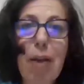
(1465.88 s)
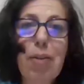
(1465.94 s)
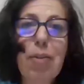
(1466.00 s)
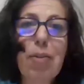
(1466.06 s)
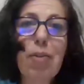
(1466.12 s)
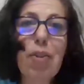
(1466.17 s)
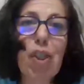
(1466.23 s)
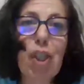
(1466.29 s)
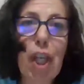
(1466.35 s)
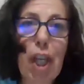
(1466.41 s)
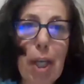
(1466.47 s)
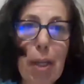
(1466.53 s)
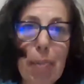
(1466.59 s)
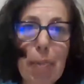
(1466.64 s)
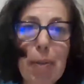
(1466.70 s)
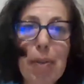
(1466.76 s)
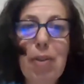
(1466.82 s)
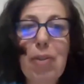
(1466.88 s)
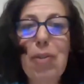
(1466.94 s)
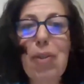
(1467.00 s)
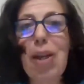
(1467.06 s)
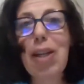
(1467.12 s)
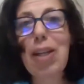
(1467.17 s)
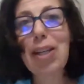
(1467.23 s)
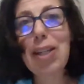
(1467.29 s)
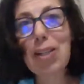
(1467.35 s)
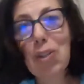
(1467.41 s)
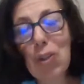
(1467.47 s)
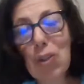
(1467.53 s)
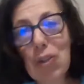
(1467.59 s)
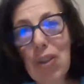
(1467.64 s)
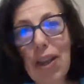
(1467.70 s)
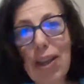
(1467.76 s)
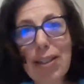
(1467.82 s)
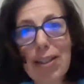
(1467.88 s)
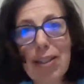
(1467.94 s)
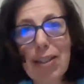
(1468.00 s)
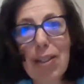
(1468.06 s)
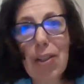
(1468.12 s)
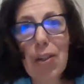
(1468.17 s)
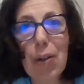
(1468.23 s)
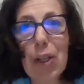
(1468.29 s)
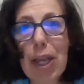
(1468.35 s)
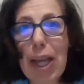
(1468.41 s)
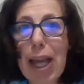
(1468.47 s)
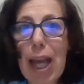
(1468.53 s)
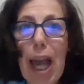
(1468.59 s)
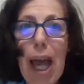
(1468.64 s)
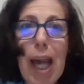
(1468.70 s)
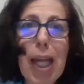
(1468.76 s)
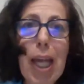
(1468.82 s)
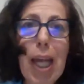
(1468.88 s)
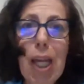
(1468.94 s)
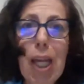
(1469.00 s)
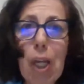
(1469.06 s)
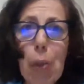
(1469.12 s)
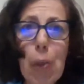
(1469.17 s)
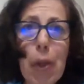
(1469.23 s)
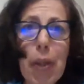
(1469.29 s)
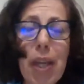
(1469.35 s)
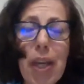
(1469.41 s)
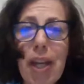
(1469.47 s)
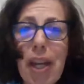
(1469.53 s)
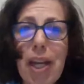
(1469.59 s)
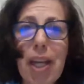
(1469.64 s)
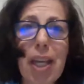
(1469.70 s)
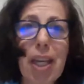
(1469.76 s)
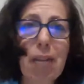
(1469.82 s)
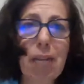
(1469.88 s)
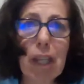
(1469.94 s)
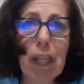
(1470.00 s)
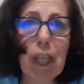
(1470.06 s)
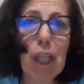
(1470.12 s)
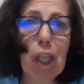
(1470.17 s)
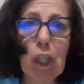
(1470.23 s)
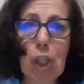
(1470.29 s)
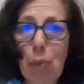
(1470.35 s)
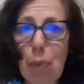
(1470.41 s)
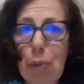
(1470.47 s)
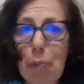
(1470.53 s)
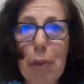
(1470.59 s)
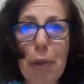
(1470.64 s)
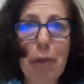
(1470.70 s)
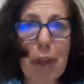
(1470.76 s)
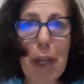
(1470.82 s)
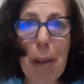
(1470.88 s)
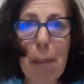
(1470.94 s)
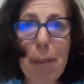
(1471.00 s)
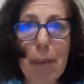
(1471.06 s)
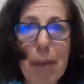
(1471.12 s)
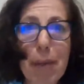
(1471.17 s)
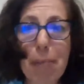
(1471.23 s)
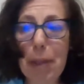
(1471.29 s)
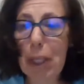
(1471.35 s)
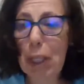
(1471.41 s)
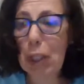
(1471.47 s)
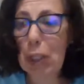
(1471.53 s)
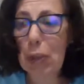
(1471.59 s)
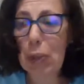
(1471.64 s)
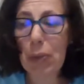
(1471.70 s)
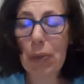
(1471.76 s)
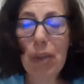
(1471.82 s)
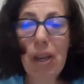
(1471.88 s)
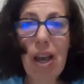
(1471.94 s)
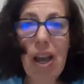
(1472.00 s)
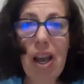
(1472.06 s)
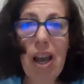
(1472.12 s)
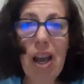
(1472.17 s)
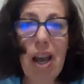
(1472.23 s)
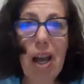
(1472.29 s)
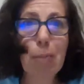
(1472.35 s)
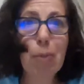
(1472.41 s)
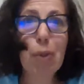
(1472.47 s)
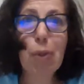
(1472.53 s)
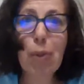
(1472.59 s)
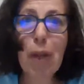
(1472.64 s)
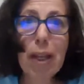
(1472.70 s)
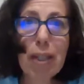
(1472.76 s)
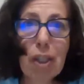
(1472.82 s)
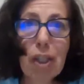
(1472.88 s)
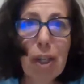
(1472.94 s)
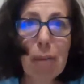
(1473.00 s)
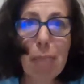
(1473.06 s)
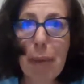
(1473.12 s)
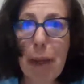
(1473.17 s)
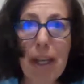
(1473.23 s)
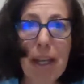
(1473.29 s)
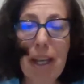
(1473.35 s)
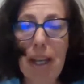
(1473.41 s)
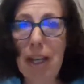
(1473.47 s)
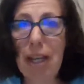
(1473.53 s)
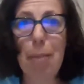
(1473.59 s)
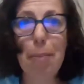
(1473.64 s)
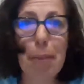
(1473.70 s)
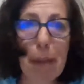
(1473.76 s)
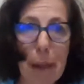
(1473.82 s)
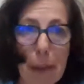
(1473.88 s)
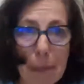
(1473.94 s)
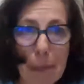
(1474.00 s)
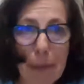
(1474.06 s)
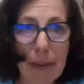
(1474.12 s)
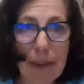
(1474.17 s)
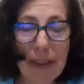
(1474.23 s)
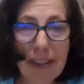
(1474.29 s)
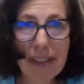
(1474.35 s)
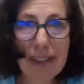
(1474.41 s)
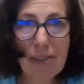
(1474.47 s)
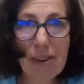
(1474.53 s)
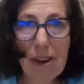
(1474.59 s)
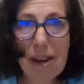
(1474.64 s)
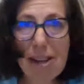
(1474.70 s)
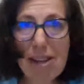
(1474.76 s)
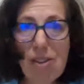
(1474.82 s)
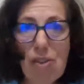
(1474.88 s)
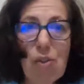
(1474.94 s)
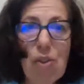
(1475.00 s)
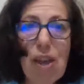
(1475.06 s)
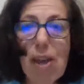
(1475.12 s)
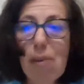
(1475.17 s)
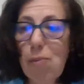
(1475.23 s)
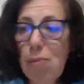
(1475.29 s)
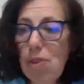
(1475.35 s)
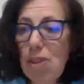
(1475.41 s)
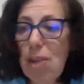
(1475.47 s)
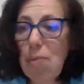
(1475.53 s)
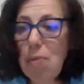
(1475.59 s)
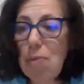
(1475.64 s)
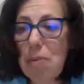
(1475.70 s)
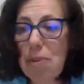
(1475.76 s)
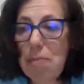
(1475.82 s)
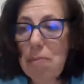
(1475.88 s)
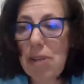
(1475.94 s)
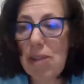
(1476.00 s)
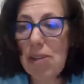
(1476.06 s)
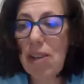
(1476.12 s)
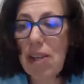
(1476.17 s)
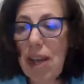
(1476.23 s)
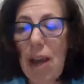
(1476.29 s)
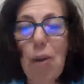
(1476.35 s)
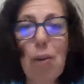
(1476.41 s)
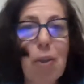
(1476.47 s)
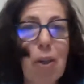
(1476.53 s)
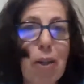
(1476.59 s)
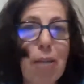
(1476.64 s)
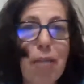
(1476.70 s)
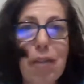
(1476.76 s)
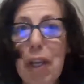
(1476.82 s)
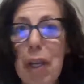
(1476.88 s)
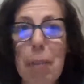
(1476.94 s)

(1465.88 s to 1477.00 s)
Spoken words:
out of shape and they're not exercising, and they're like, I can't go on that hiking vacation with my family because I'm so out of shape I can't keep up, right? So they would be missing out on a